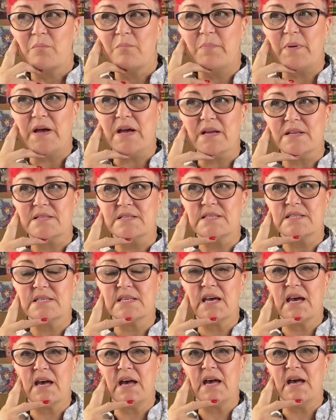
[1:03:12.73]

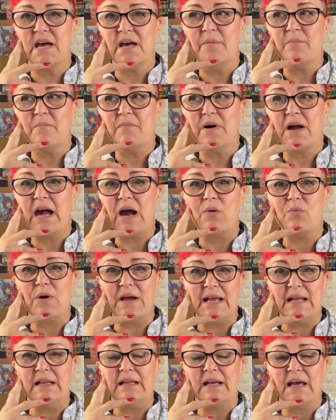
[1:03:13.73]
But I
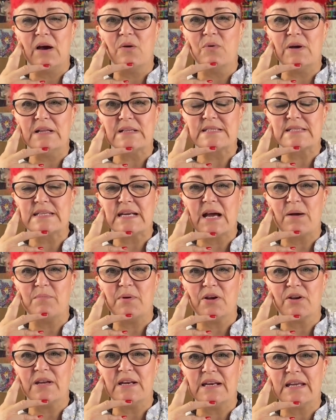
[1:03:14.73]
will
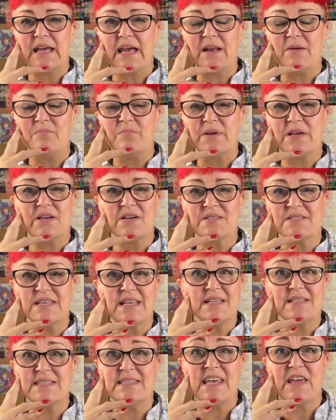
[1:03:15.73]
start blogging again
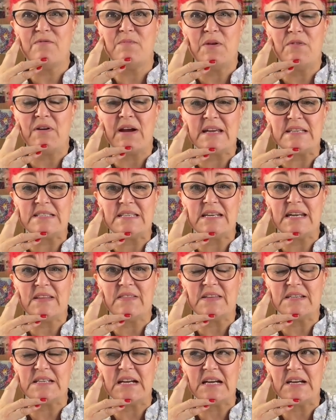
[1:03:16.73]
because it'll save me writing it
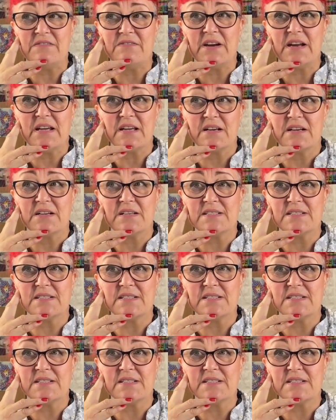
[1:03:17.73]
in the diary.